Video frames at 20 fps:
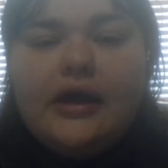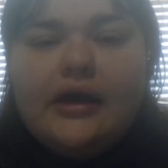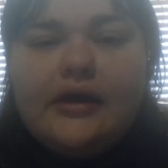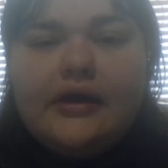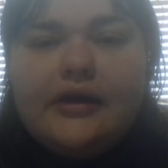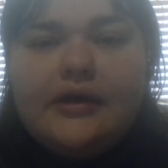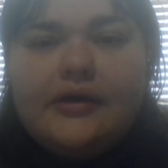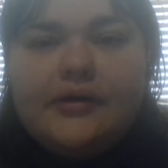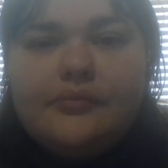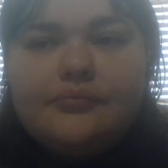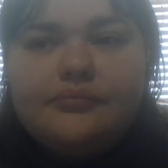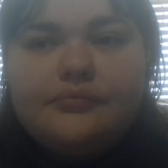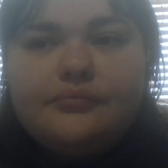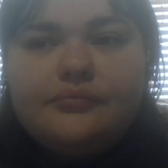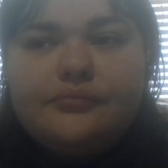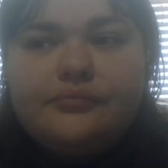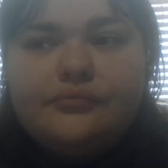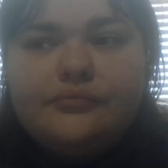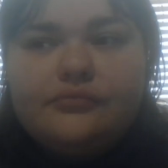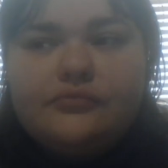Um,
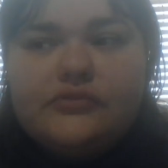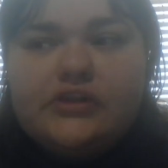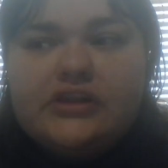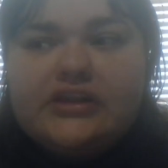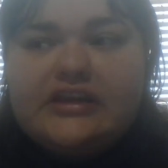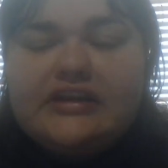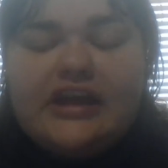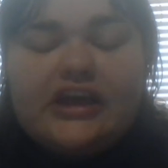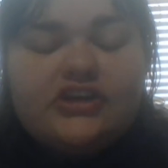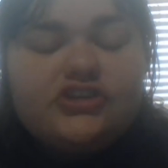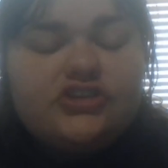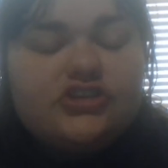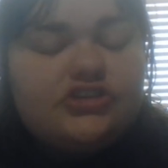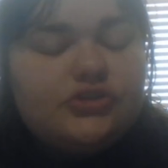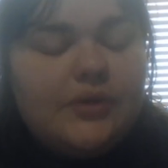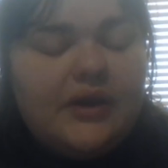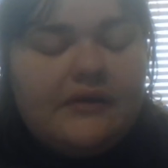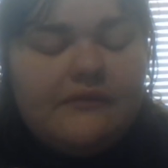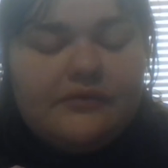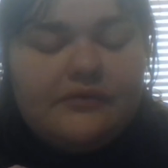the
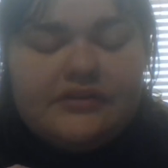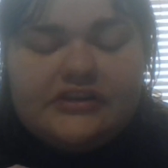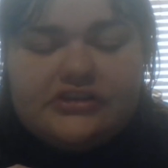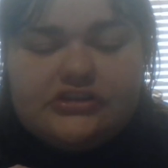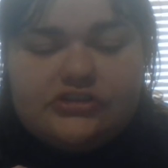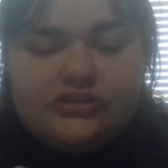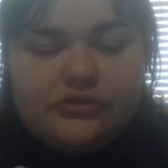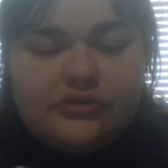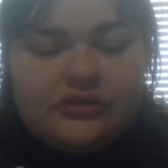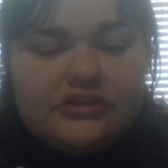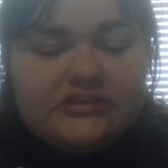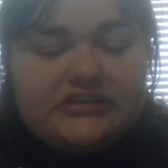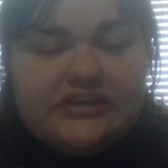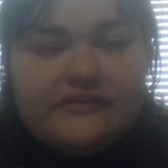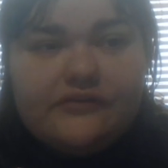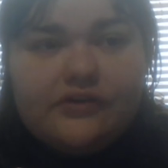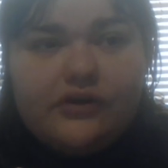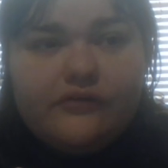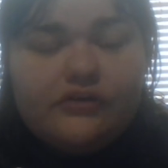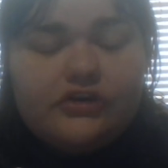connections you have with these students,
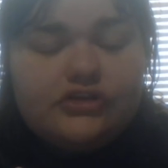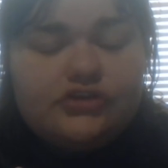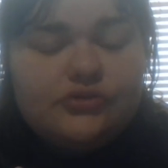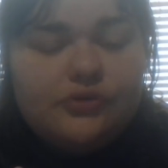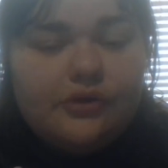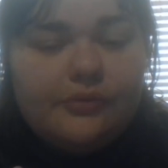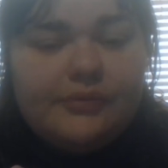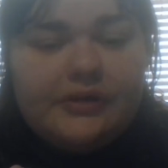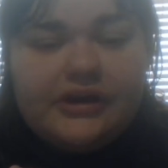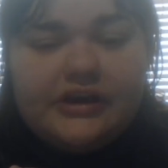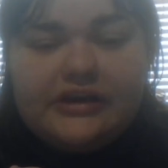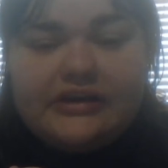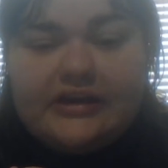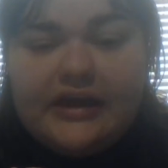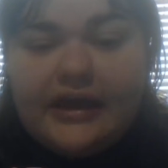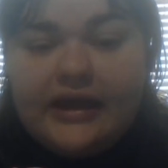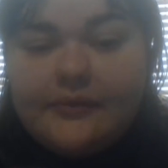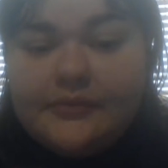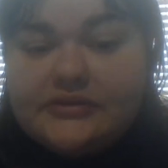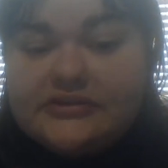even over a short period of
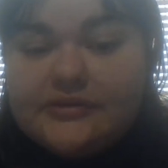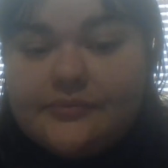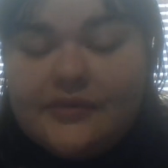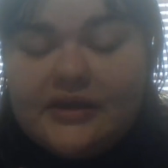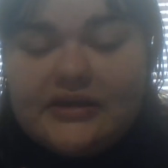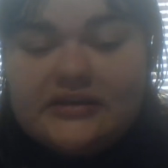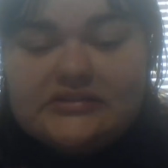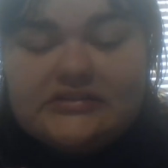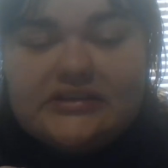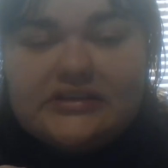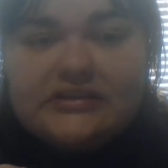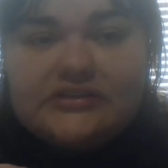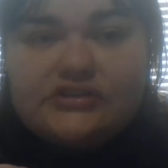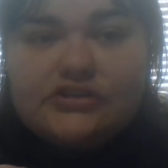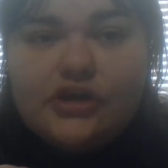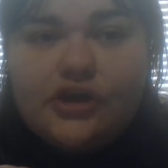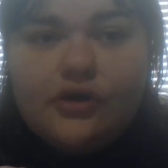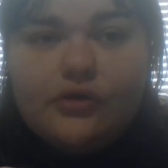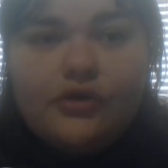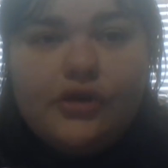time, is amazing.
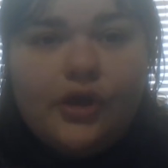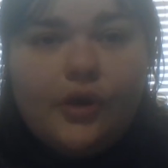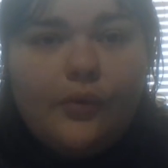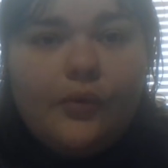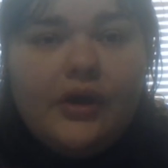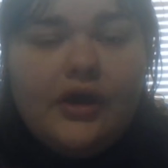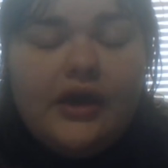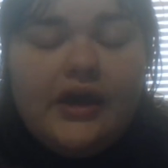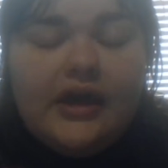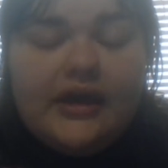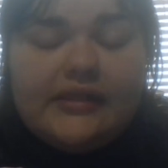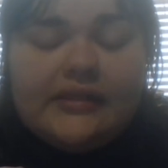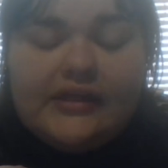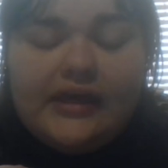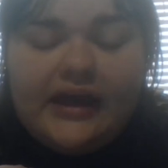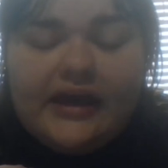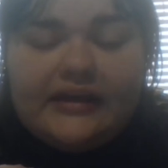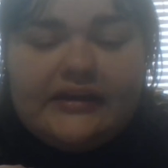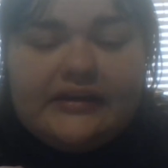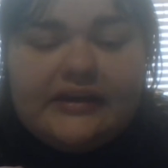So, you know,
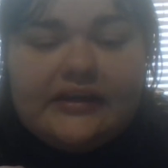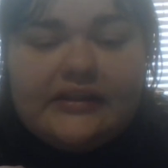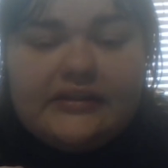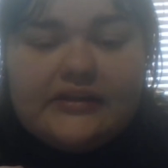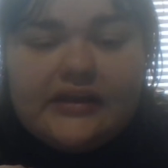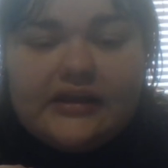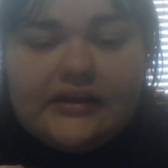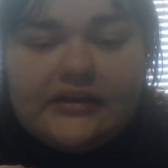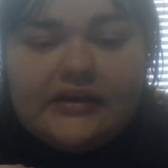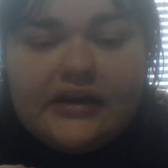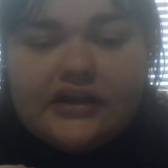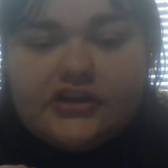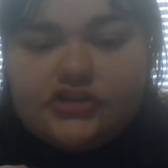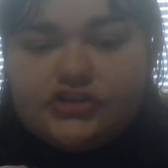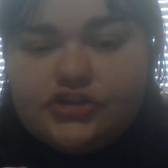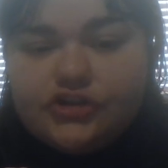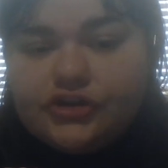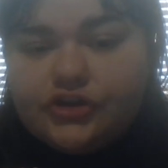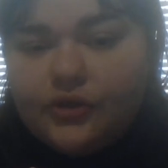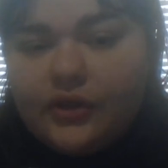the idea that
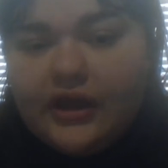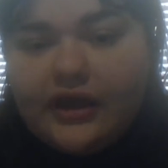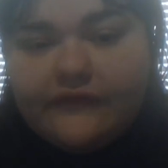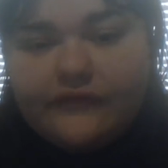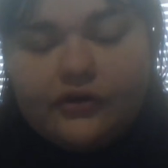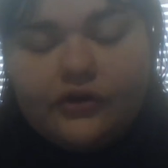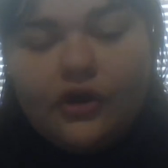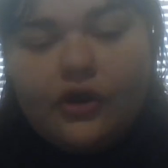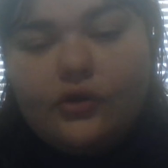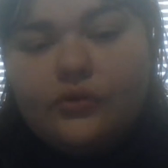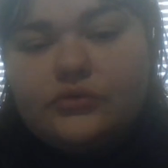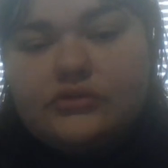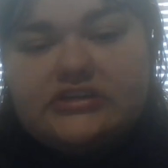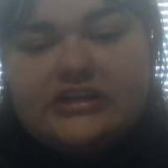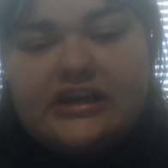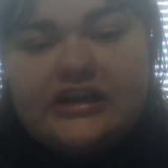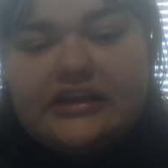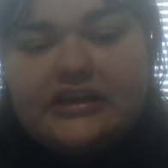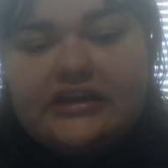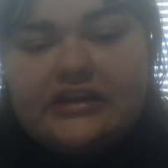next year you'll have your own
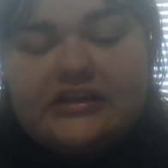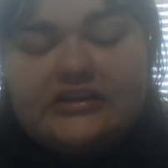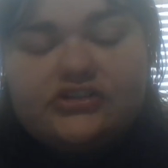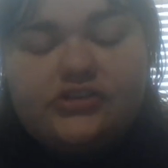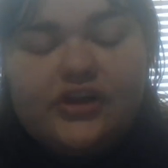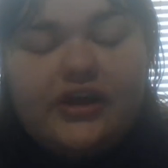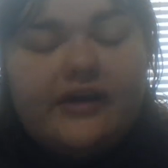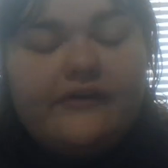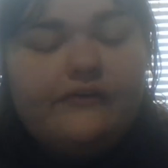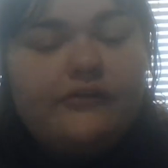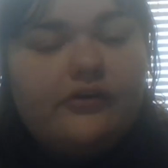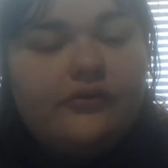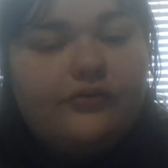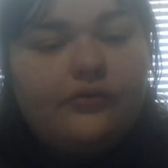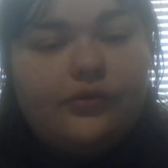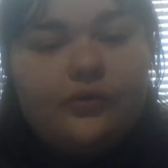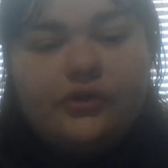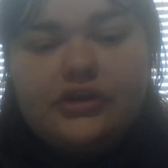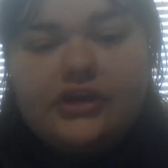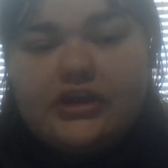set of kids you'll have for a
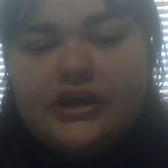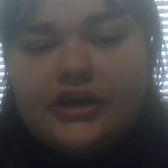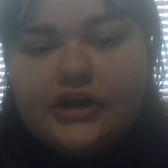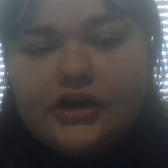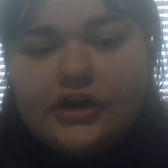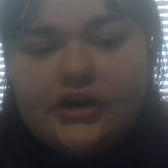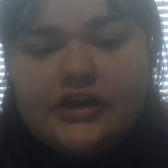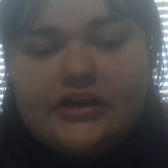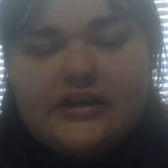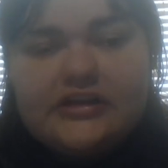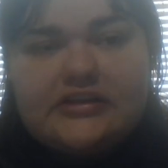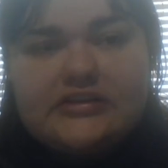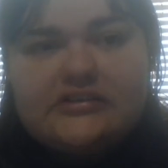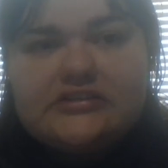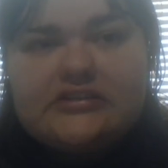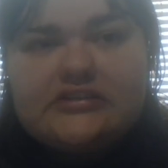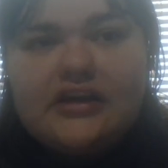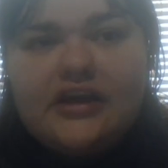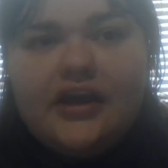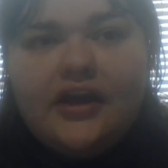full year
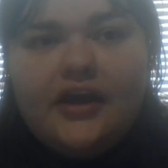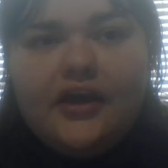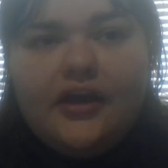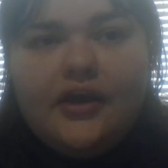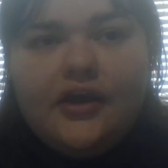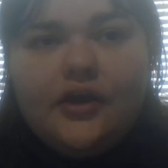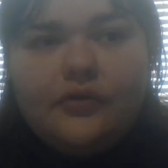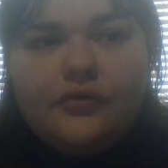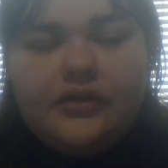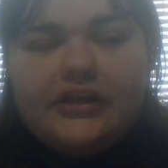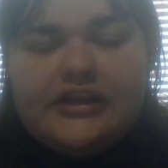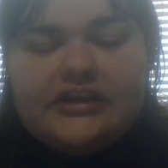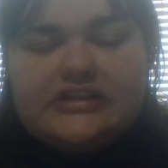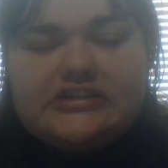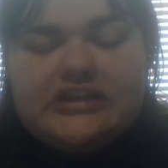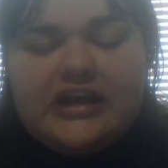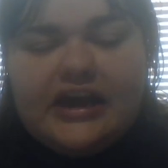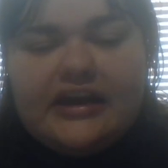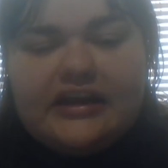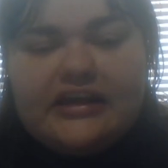is really
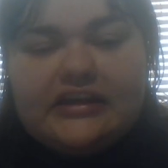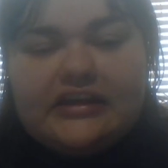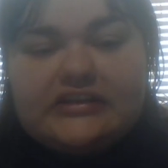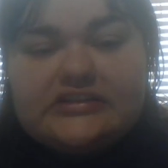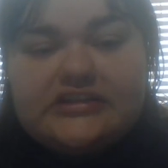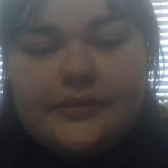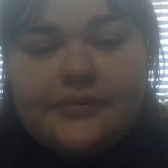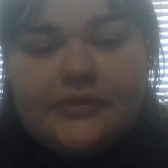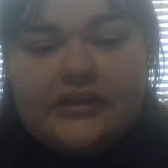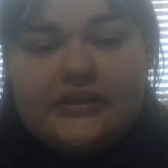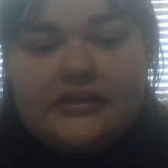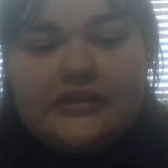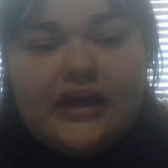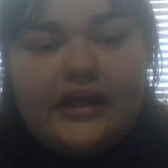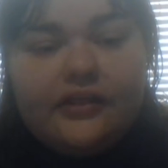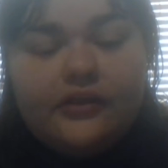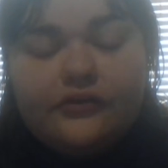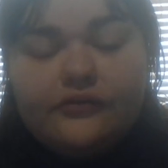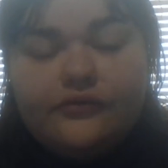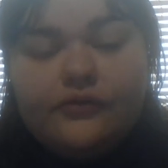exciting and something that
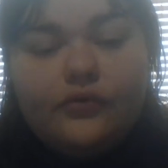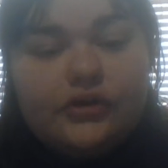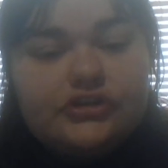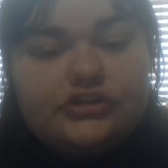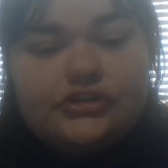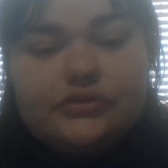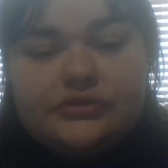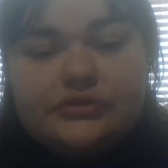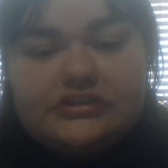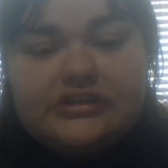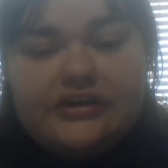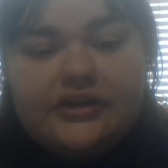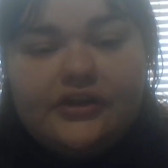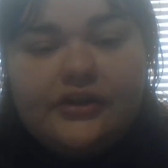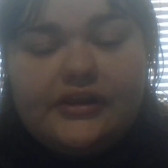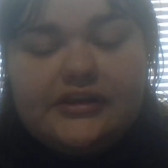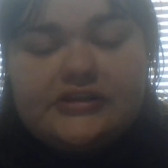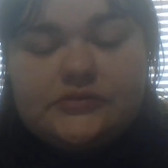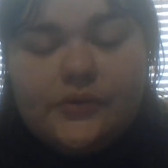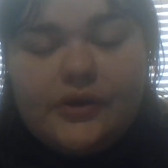I look forward to
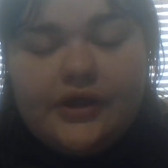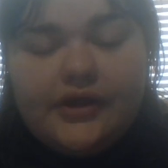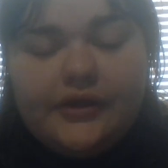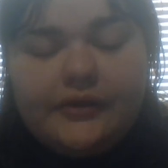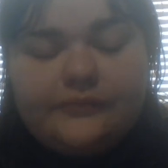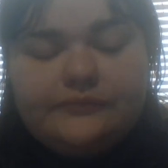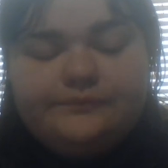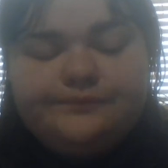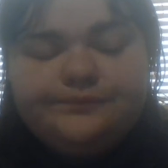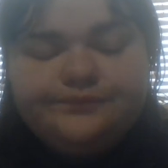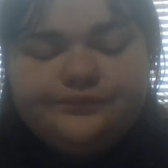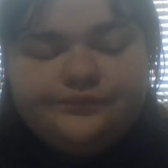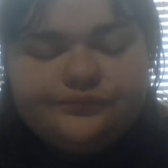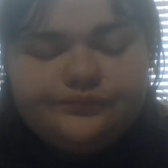still as well